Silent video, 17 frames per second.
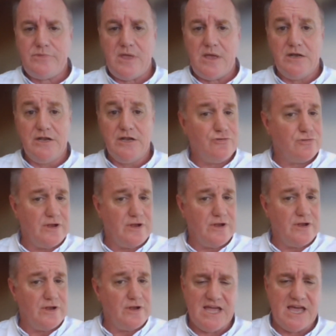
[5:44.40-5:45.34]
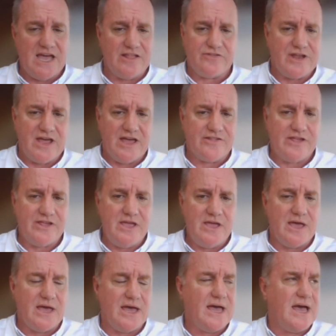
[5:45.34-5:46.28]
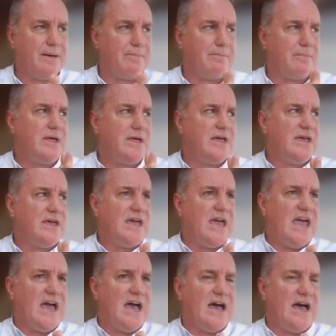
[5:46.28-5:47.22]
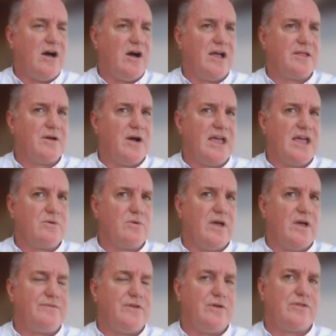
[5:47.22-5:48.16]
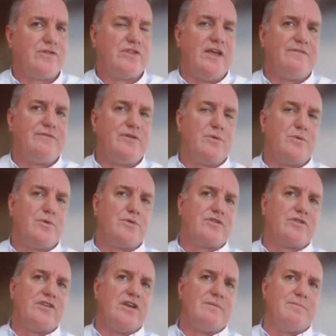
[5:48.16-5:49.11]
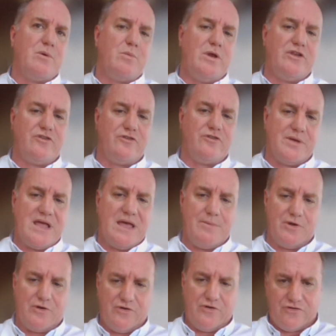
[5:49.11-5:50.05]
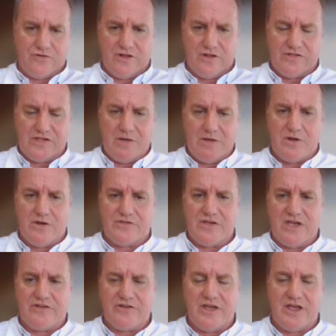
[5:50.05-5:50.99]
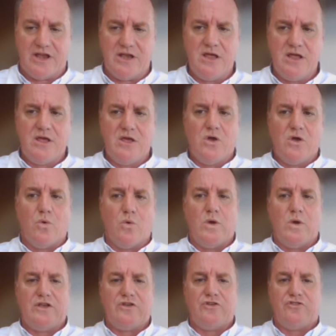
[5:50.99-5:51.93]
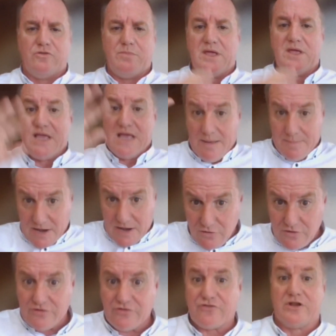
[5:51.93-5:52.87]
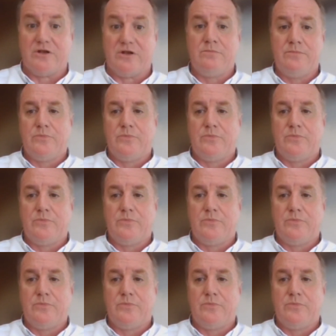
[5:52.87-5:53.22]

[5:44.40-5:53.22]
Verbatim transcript: literally for decades, Darcy. If you'd said to me, when did you become a Christian? I'd say when I was 18. When did you become a Christian?